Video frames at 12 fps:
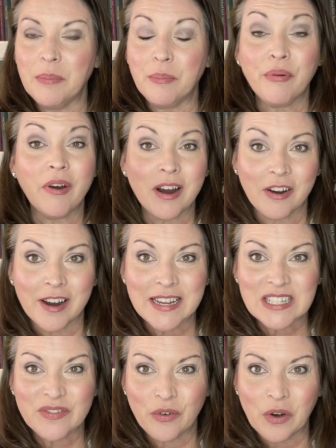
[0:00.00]

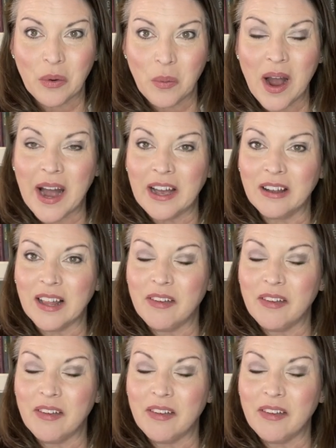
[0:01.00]
progress for a while.